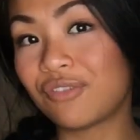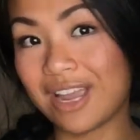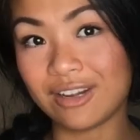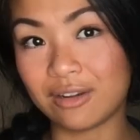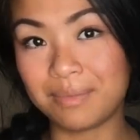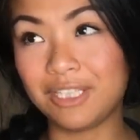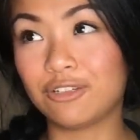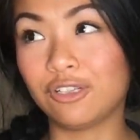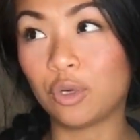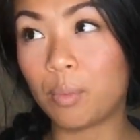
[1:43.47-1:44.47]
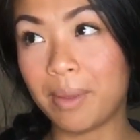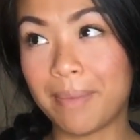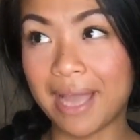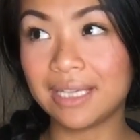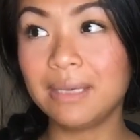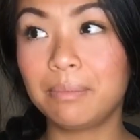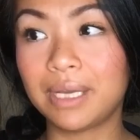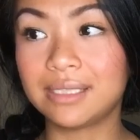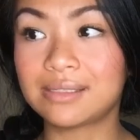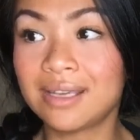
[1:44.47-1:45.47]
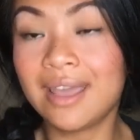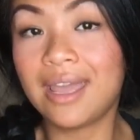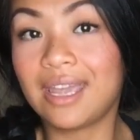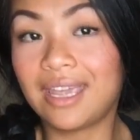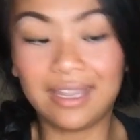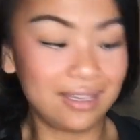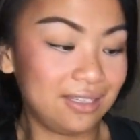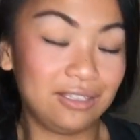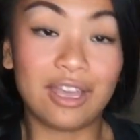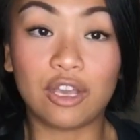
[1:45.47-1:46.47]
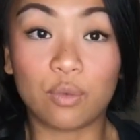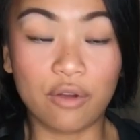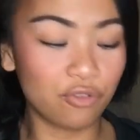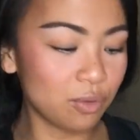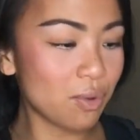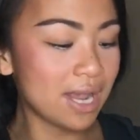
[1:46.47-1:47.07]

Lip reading: are fine on me. They're a little bit baggy, but hey, you can't go wrong for the